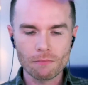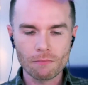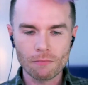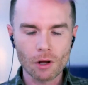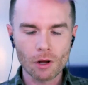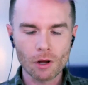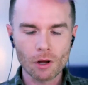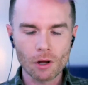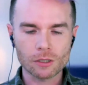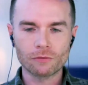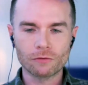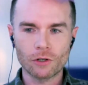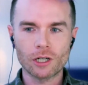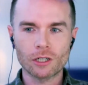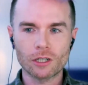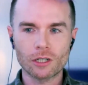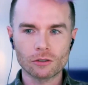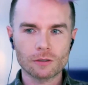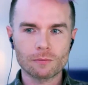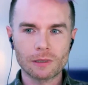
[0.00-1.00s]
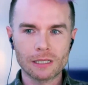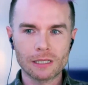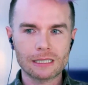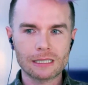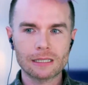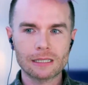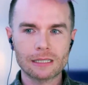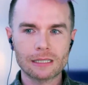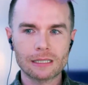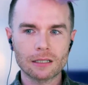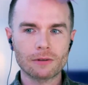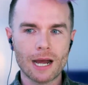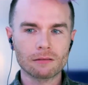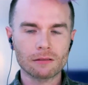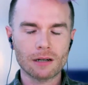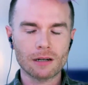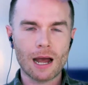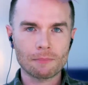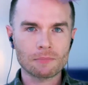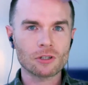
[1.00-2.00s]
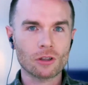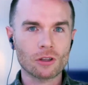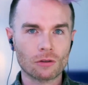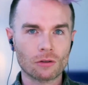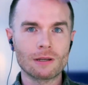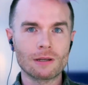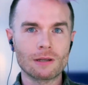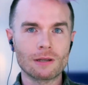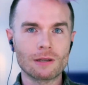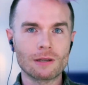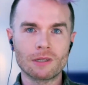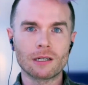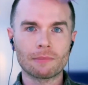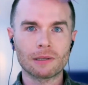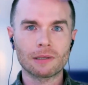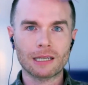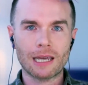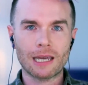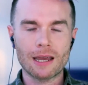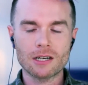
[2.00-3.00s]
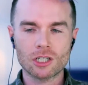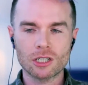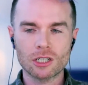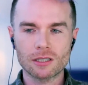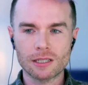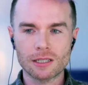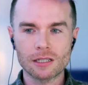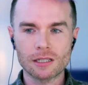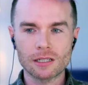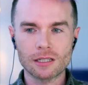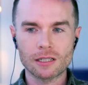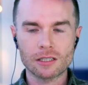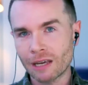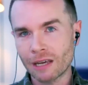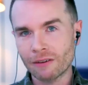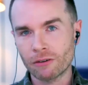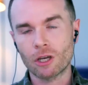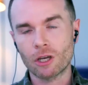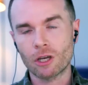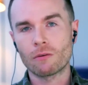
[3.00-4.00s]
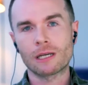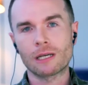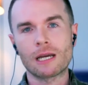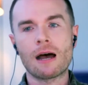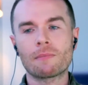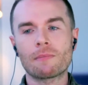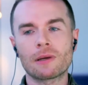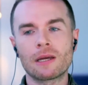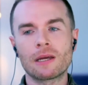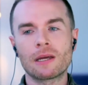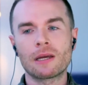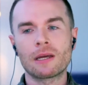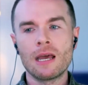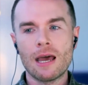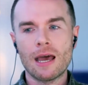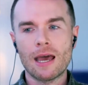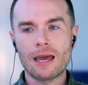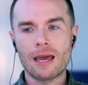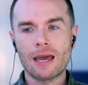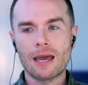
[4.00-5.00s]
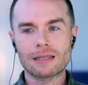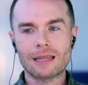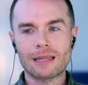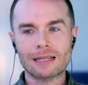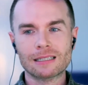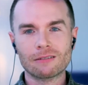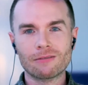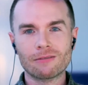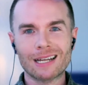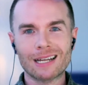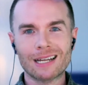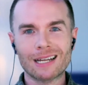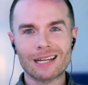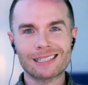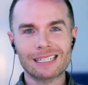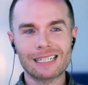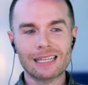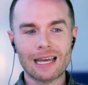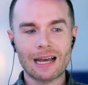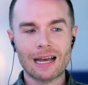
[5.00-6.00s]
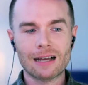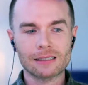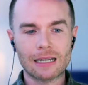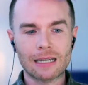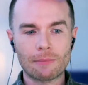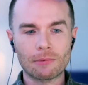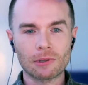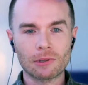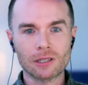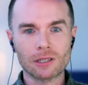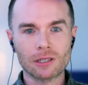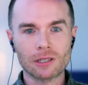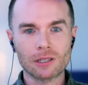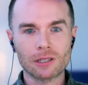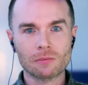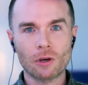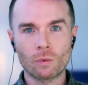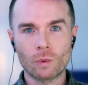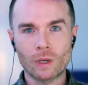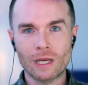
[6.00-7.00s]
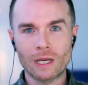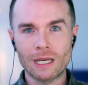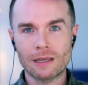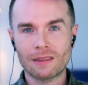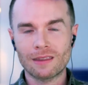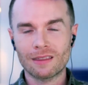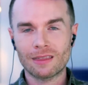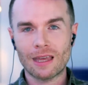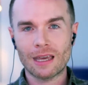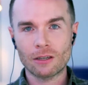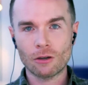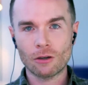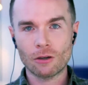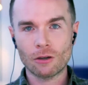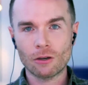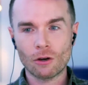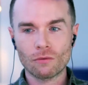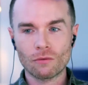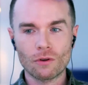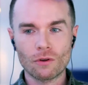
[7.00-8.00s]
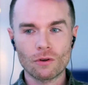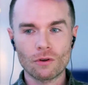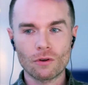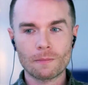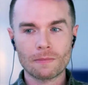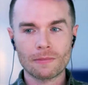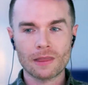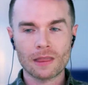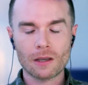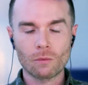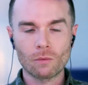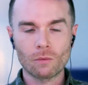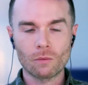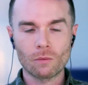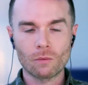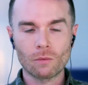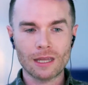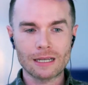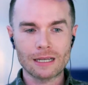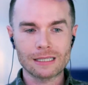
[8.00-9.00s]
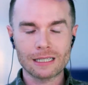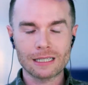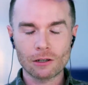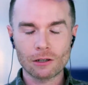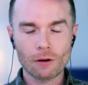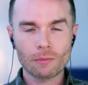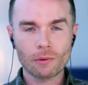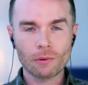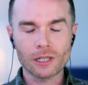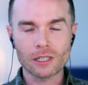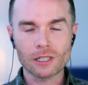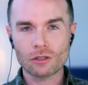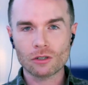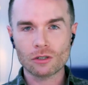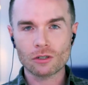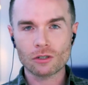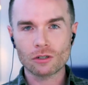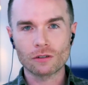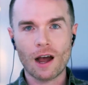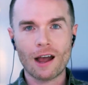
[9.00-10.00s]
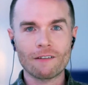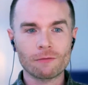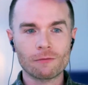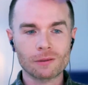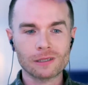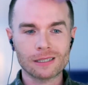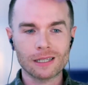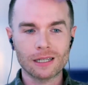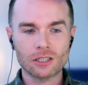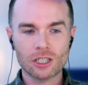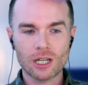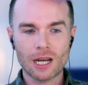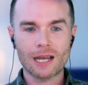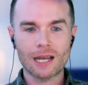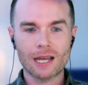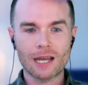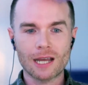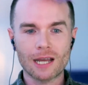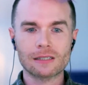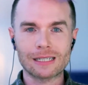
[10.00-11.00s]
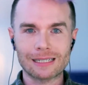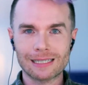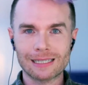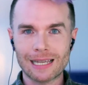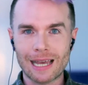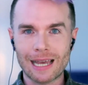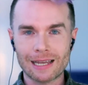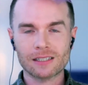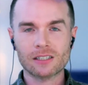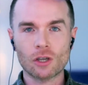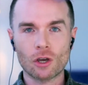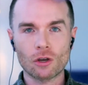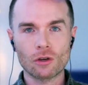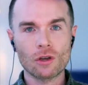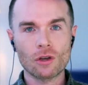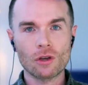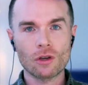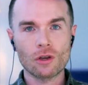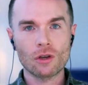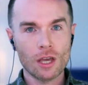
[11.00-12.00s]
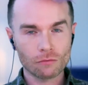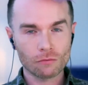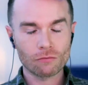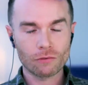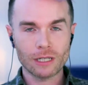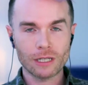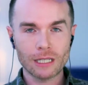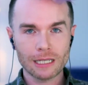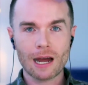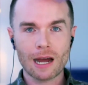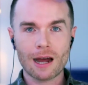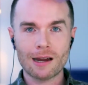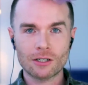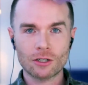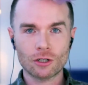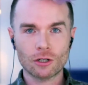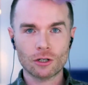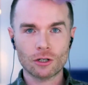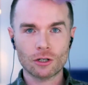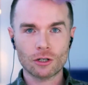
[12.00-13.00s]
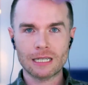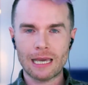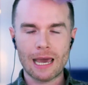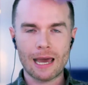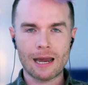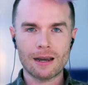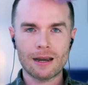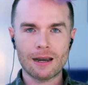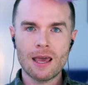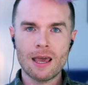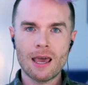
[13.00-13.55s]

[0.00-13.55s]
multiple verticals, but it's still around up to 3 million applications, and it's only ever going up. And that's around 60,000 applicants per week that they go through, with a 0.25% chance of success. So it's a really hard job to get.